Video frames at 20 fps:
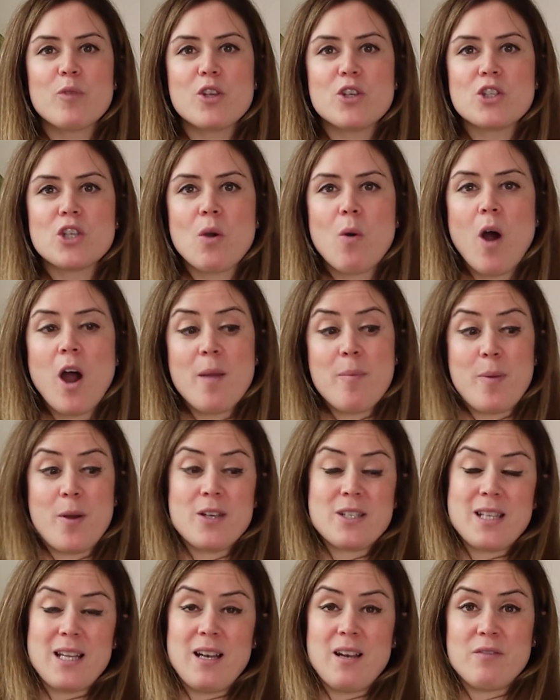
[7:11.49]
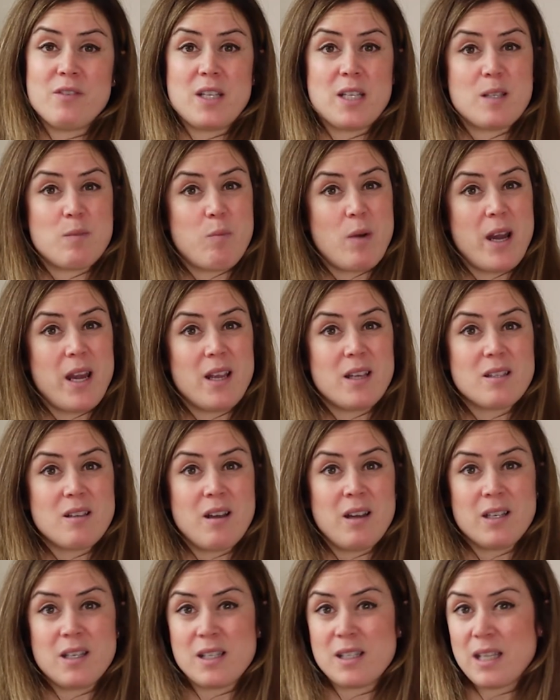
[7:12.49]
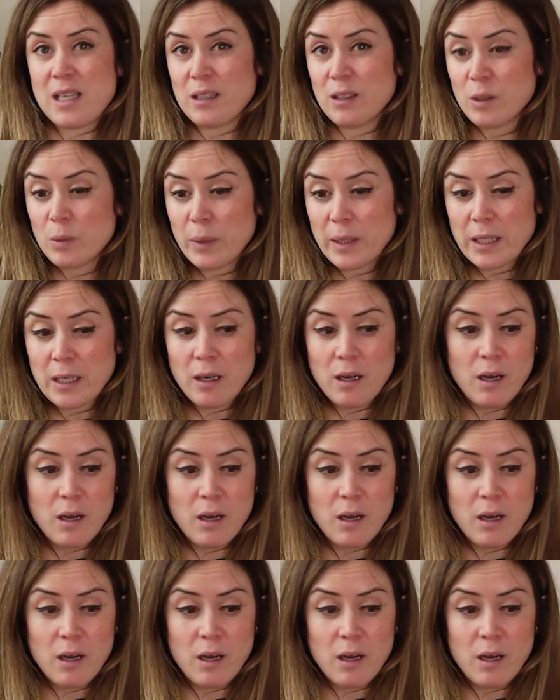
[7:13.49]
So I personally love disc brakes. I descend quicker,